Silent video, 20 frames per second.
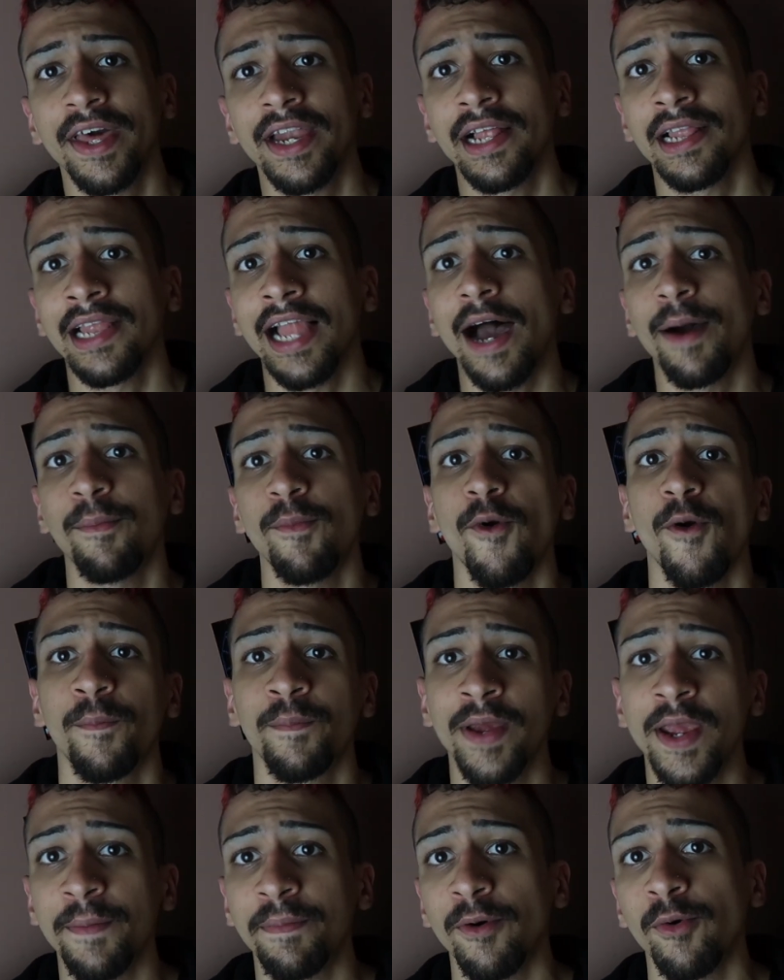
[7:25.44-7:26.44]
that a lot more
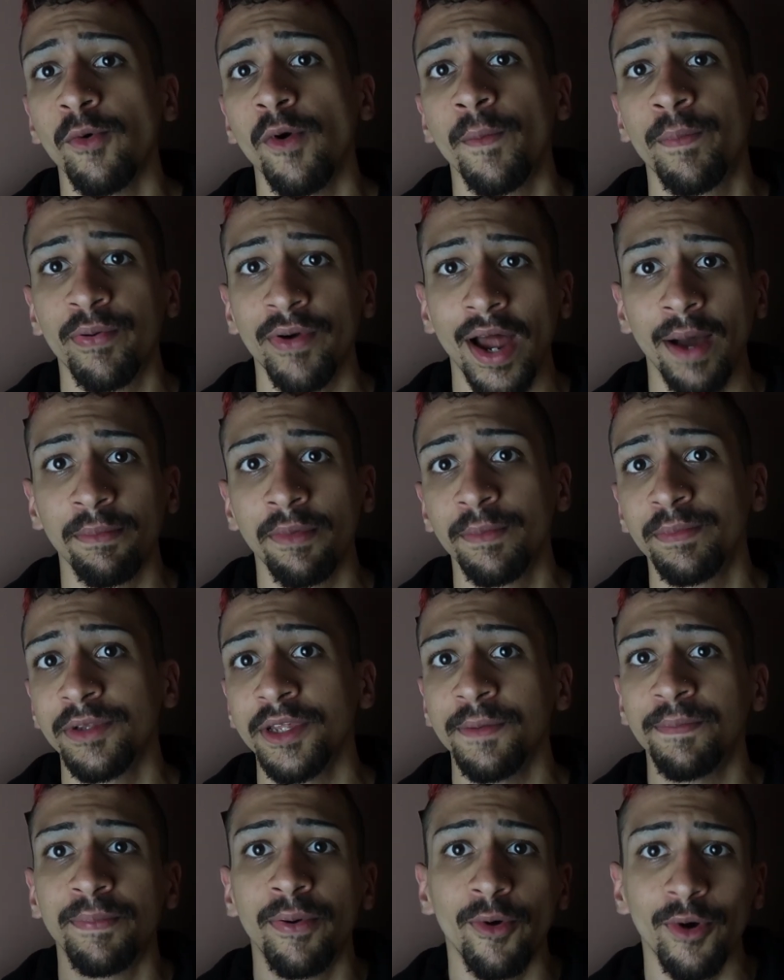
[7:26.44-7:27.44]
people will
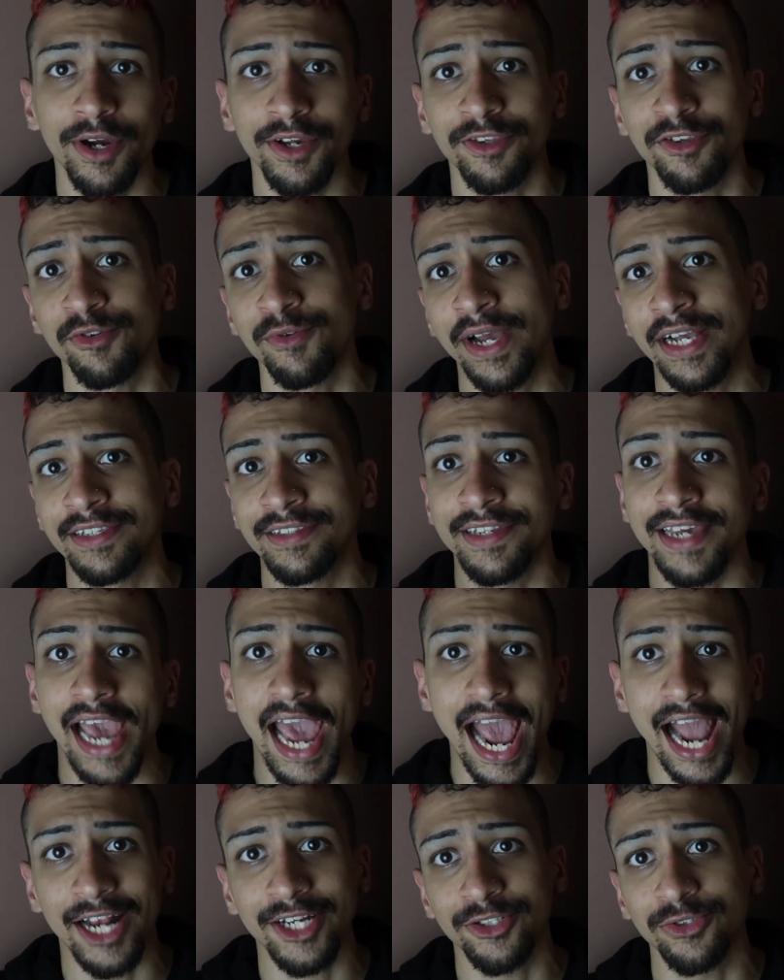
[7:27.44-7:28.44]
probably point to as the
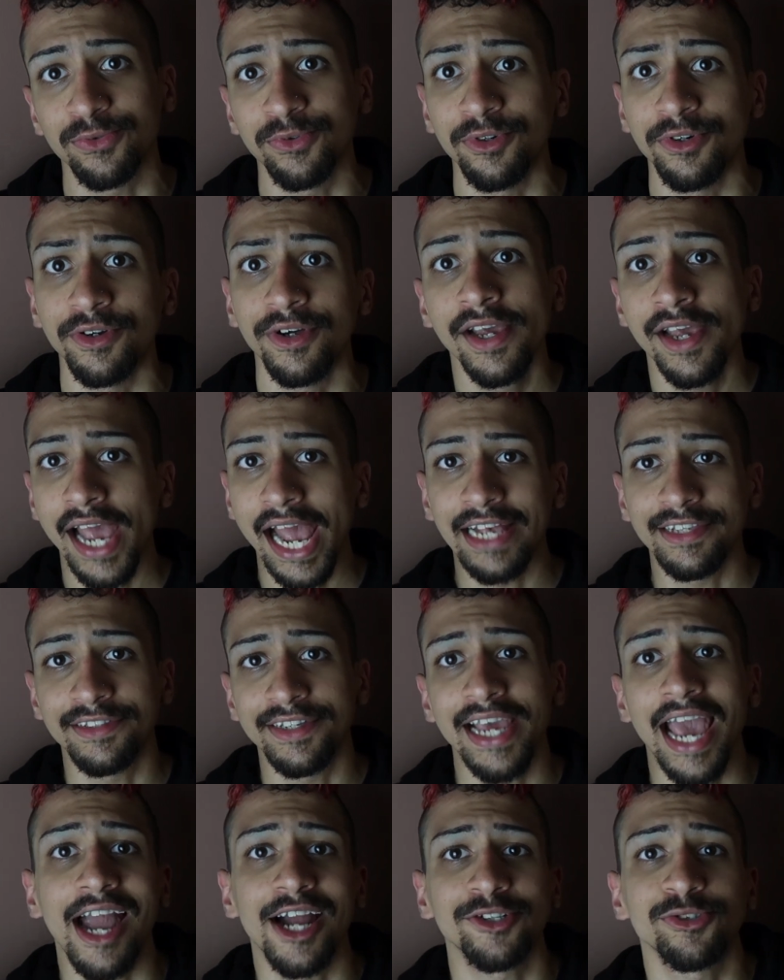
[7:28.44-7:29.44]
actual as
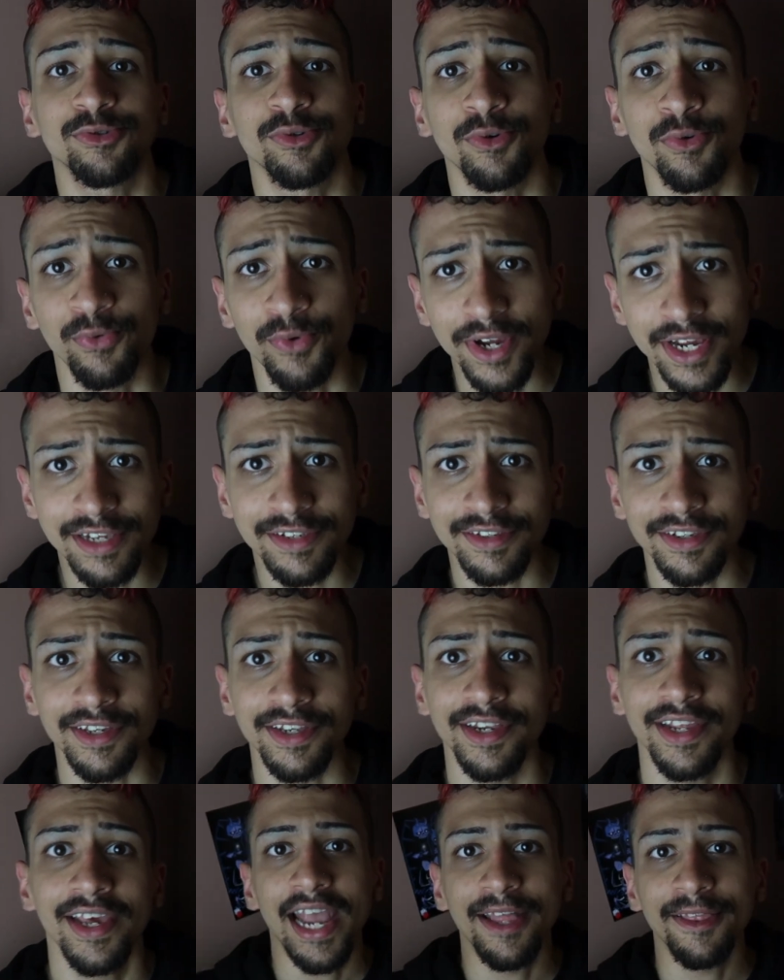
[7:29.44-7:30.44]
the actual
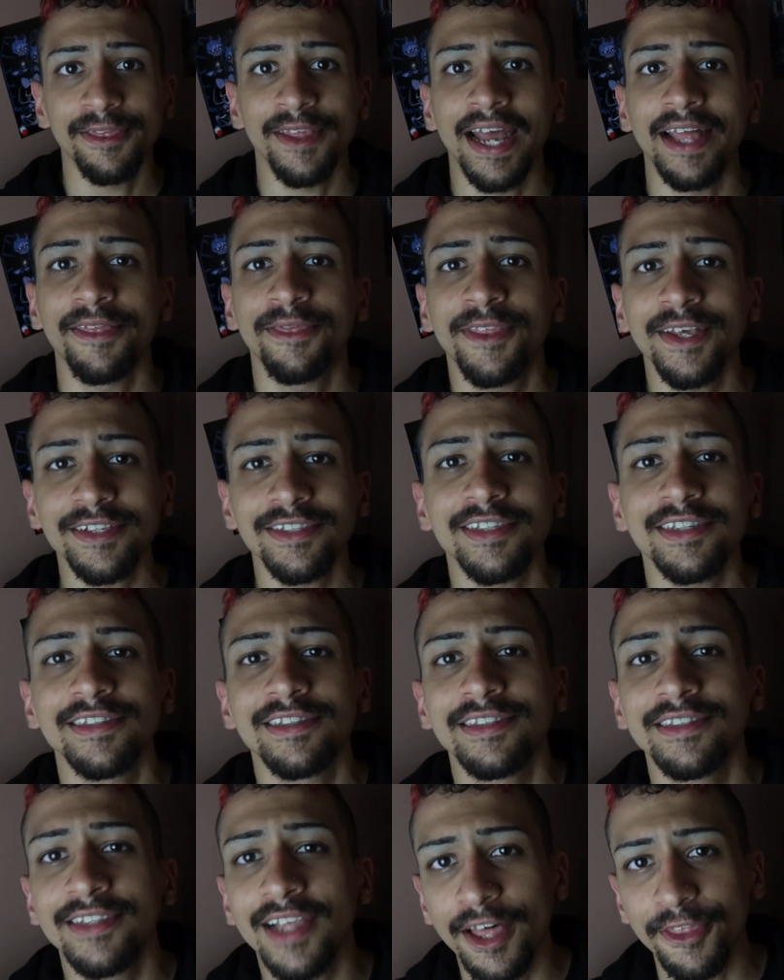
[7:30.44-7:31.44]
reason, and that this
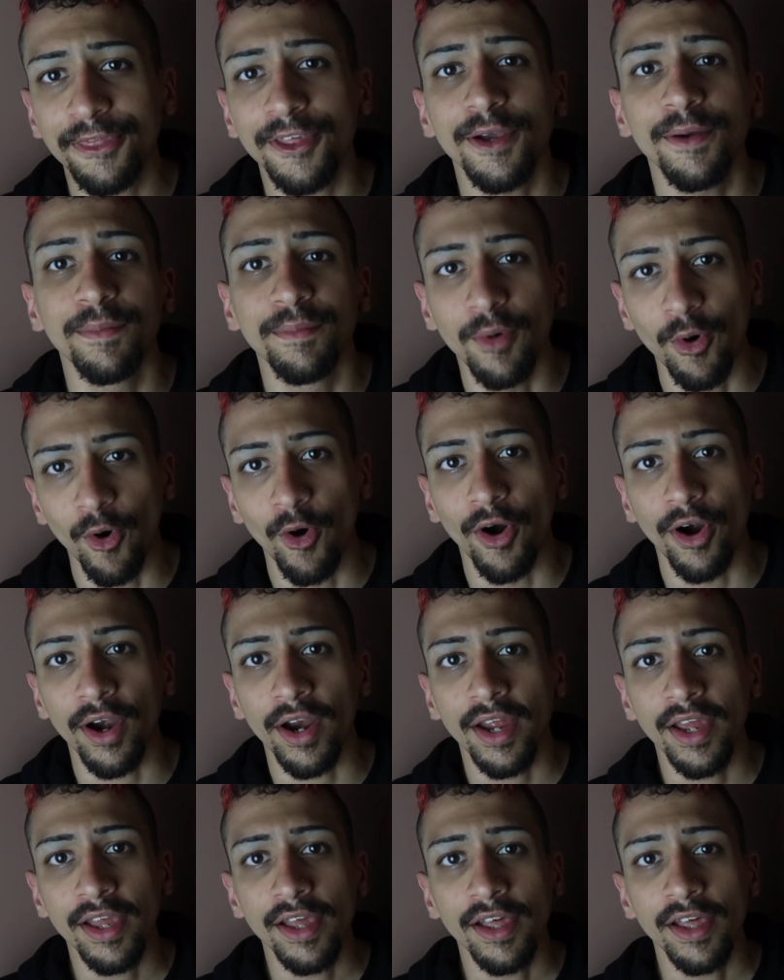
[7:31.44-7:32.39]
is nothing more